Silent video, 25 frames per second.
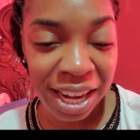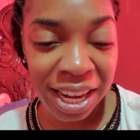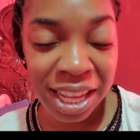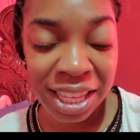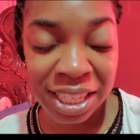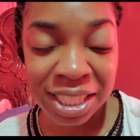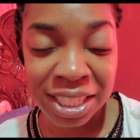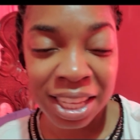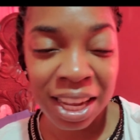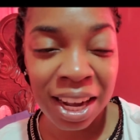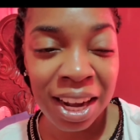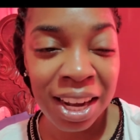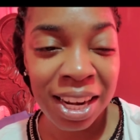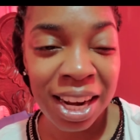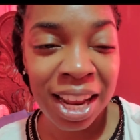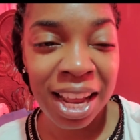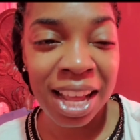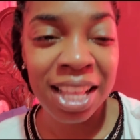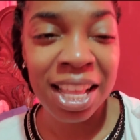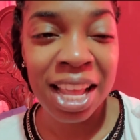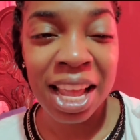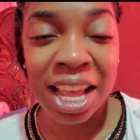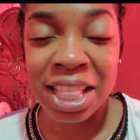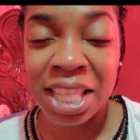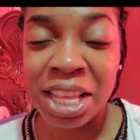they saw that
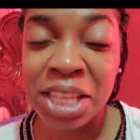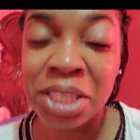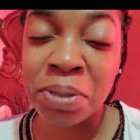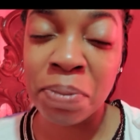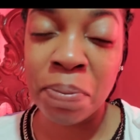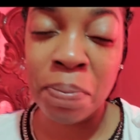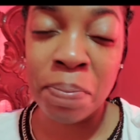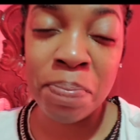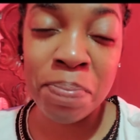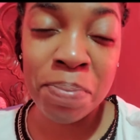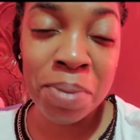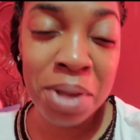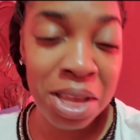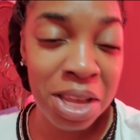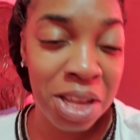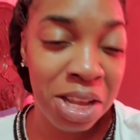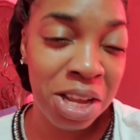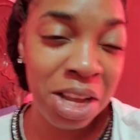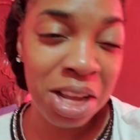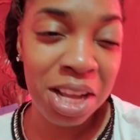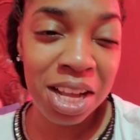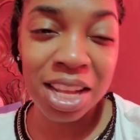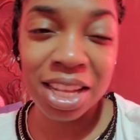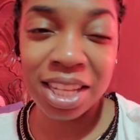this big